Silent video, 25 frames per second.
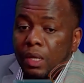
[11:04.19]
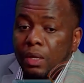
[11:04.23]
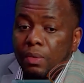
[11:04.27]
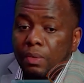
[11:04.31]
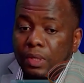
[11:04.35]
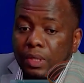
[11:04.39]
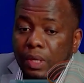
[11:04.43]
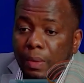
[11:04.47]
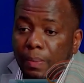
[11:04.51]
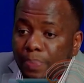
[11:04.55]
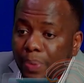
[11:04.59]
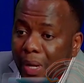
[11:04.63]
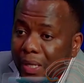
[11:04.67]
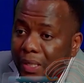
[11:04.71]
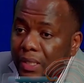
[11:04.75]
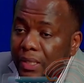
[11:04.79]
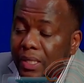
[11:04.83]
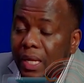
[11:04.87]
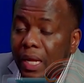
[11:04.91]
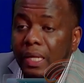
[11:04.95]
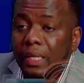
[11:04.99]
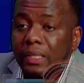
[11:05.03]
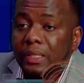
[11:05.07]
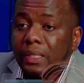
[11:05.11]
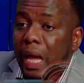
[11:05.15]
The
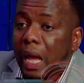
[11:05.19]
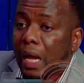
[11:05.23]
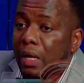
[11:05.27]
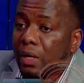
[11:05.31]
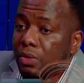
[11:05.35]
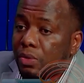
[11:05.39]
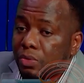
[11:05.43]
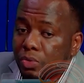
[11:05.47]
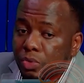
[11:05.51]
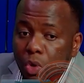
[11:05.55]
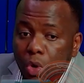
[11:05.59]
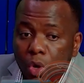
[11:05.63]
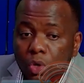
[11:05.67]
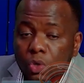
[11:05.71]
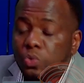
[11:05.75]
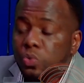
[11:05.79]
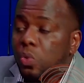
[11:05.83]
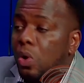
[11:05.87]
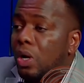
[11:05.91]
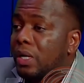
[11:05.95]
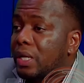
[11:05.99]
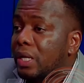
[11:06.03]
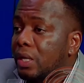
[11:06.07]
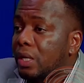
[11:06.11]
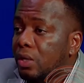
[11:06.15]
president and those
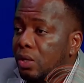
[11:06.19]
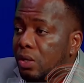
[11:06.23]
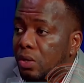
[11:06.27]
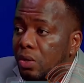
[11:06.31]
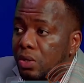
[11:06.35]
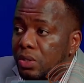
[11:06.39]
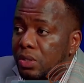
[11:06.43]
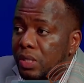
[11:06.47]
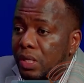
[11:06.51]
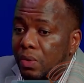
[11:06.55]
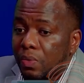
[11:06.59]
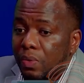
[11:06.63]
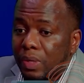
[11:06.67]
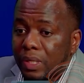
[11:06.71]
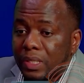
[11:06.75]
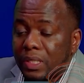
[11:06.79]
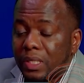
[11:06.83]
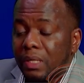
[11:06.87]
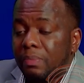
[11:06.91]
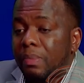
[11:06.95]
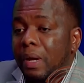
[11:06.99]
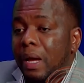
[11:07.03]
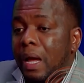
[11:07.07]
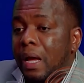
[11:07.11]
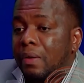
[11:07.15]
working closely with
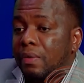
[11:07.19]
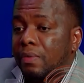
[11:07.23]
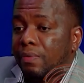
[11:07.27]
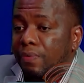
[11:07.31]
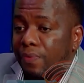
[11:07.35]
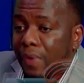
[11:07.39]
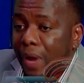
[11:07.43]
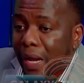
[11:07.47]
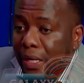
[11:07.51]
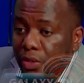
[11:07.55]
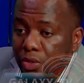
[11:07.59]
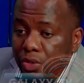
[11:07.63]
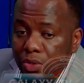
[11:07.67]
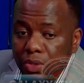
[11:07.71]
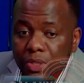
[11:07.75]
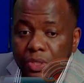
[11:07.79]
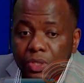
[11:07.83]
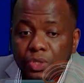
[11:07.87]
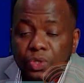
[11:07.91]
him are fine-tuning,